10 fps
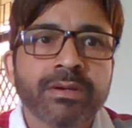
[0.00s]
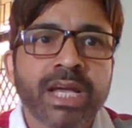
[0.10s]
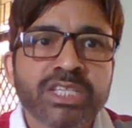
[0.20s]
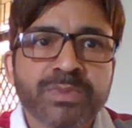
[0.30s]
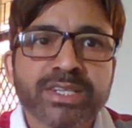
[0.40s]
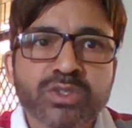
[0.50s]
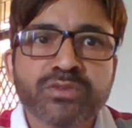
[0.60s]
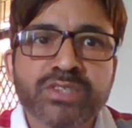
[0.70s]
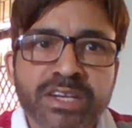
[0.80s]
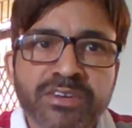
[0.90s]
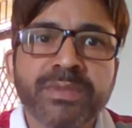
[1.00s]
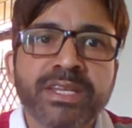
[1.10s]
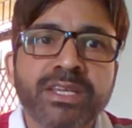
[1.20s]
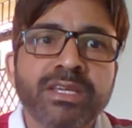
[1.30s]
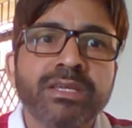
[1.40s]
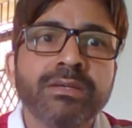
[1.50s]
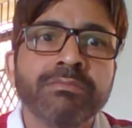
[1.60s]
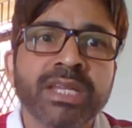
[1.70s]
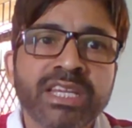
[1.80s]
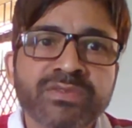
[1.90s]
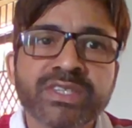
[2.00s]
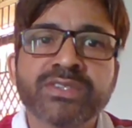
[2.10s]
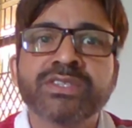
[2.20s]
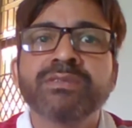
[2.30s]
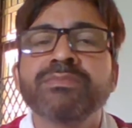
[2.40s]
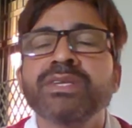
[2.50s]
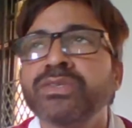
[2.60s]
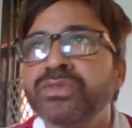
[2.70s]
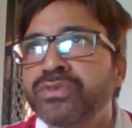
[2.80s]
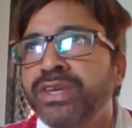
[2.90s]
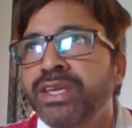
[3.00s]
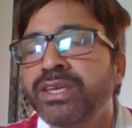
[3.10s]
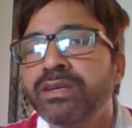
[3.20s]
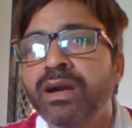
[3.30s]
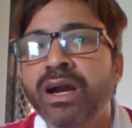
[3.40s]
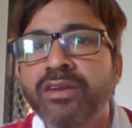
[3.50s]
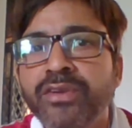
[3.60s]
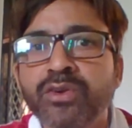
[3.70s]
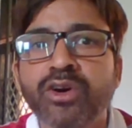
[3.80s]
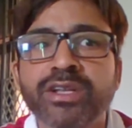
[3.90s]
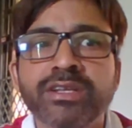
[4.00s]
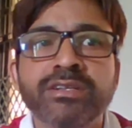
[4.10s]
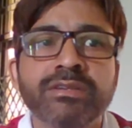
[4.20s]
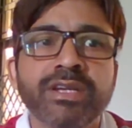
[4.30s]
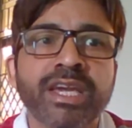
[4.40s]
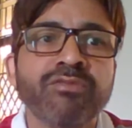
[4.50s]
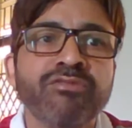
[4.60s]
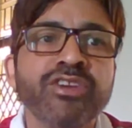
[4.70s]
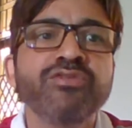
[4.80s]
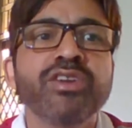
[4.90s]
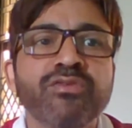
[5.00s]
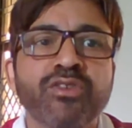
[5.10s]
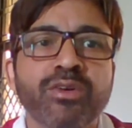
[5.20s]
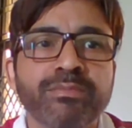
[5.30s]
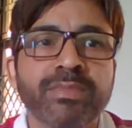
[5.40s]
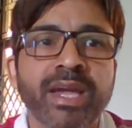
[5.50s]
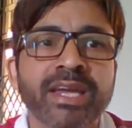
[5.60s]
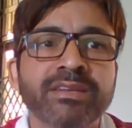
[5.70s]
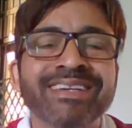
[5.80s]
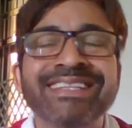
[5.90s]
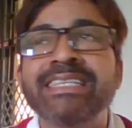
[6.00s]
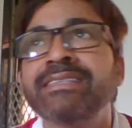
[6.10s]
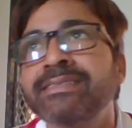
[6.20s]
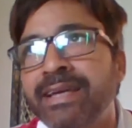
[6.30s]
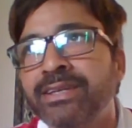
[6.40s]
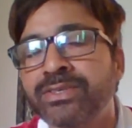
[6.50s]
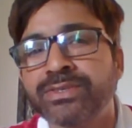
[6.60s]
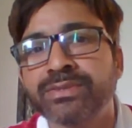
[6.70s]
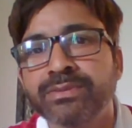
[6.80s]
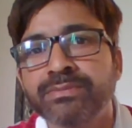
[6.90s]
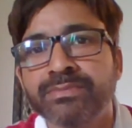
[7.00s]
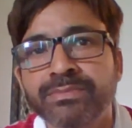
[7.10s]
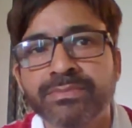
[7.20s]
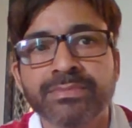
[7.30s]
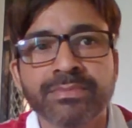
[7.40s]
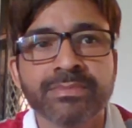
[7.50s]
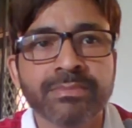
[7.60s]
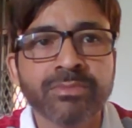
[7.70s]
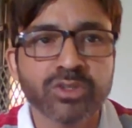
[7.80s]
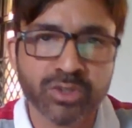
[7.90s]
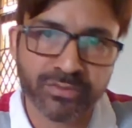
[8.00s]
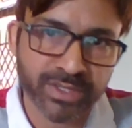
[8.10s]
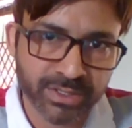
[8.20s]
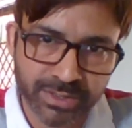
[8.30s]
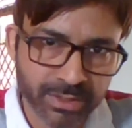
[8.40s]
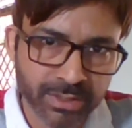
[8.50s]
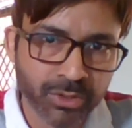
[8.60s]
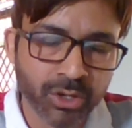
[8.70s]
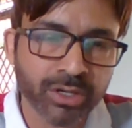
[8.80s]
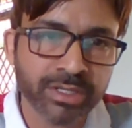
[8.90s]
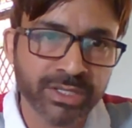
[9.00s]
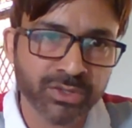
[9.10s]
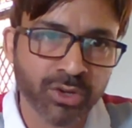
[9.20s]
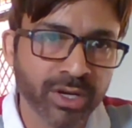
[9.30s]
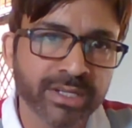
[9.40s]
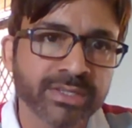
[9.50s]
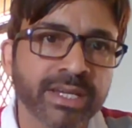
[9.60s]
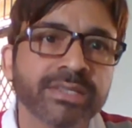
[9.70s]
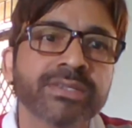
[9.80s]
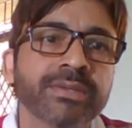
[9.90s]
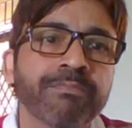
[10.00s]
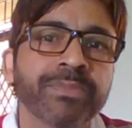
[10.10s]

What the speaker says: Aspects of ceremony, belief system, history are recorded in visual form at these sites. Most of these rock art sites.